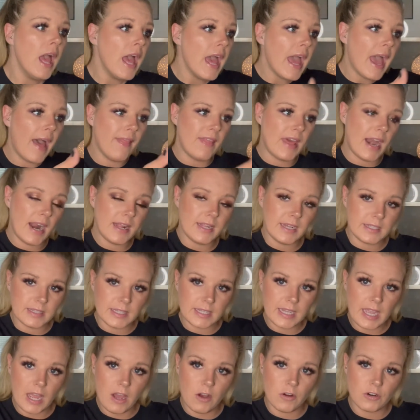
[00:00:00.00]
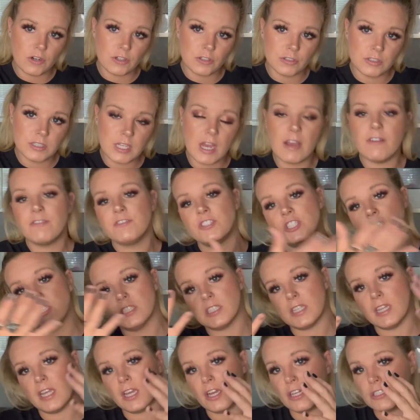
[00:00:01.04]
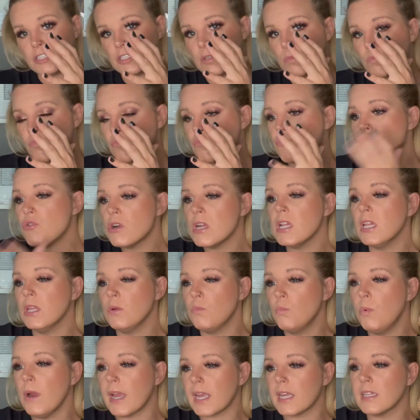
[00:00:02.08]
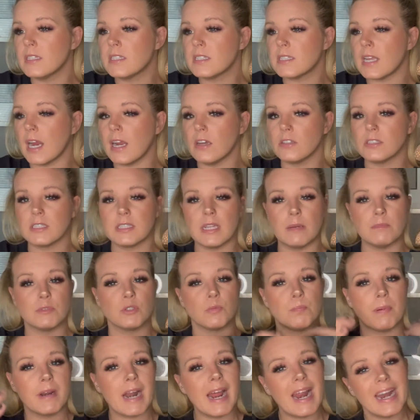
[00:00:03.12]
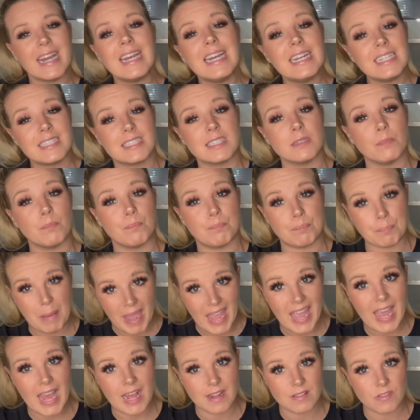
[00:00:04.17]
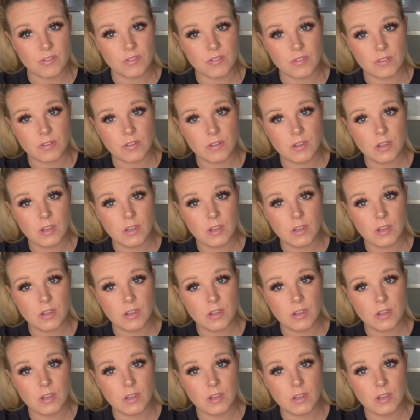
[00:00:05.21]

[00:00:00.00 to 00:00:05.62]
And then I like the cowgirl tough jeans and they got some really wicked styles in them. So, but I needed some pants.